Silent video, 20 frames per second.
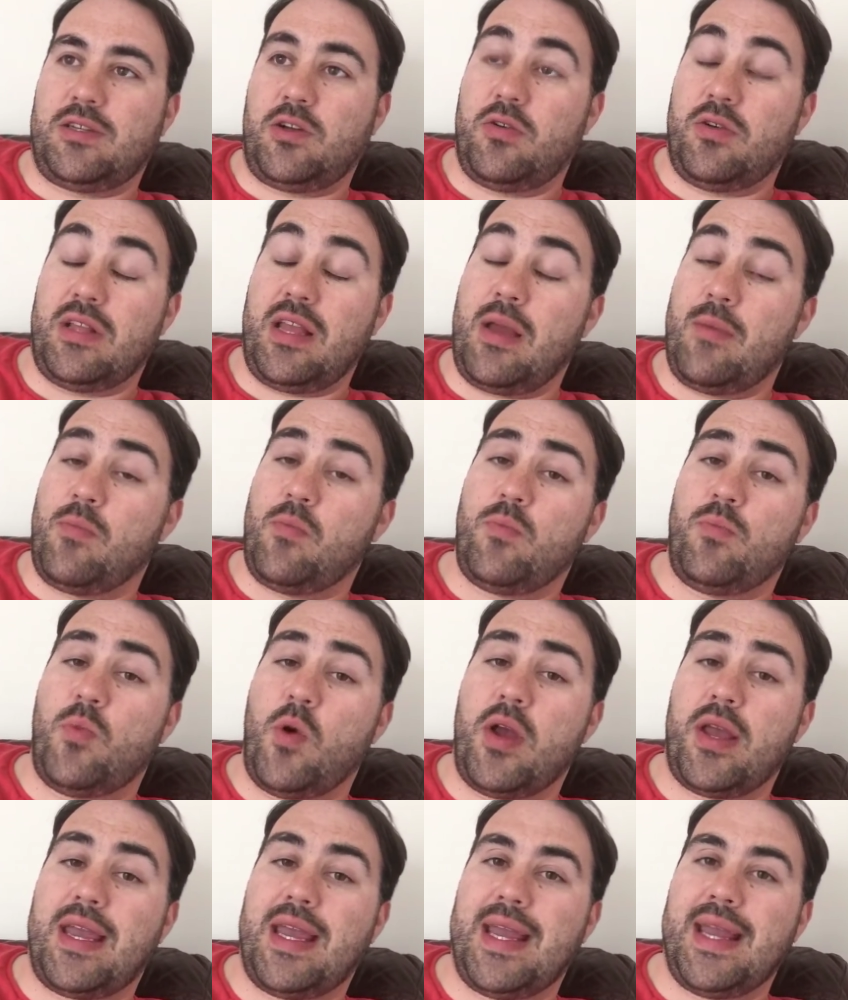Currently I'm
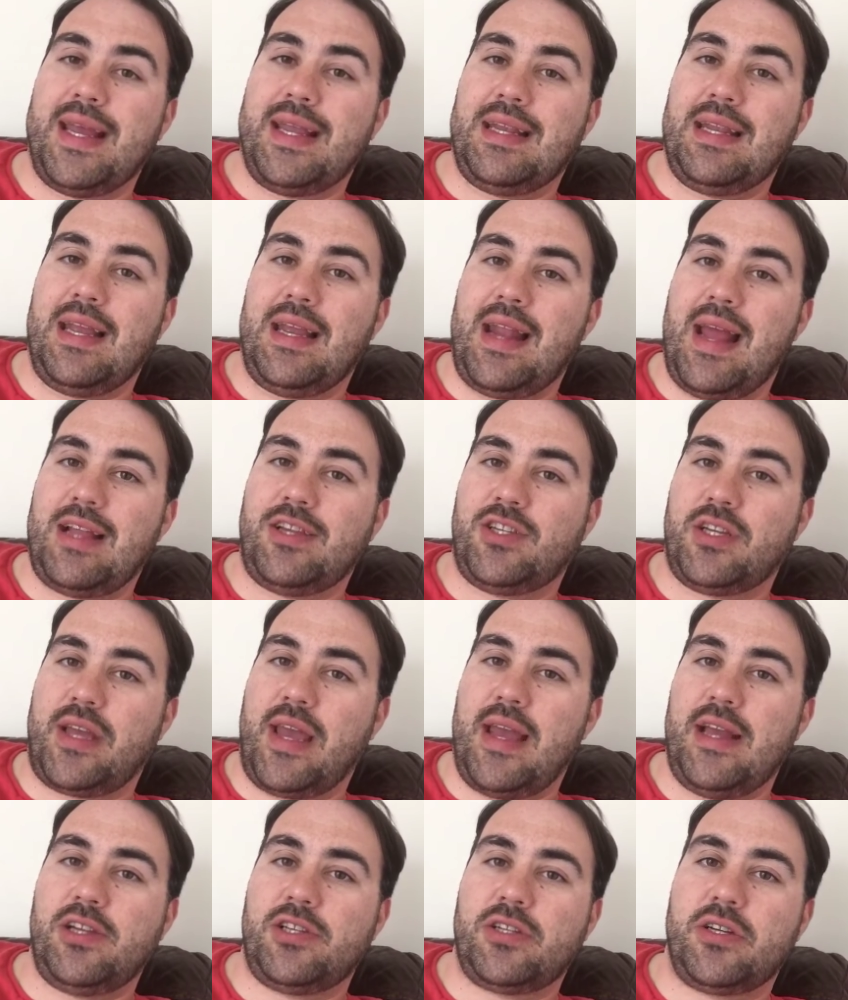working in
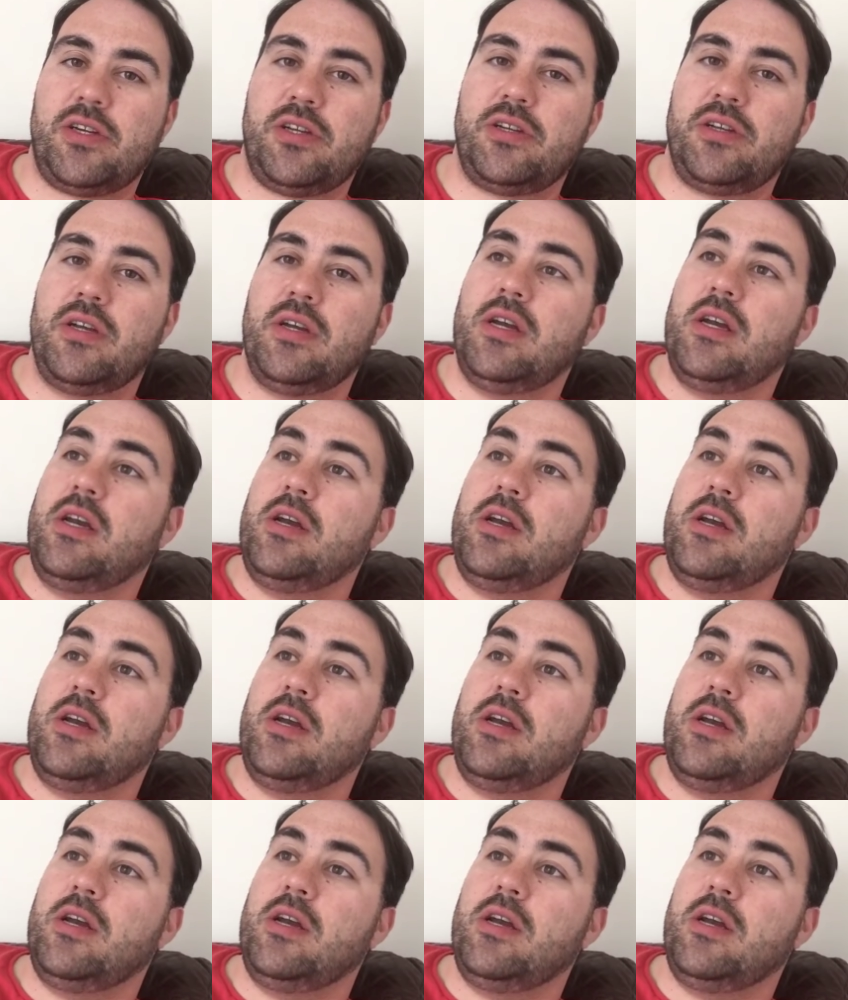education.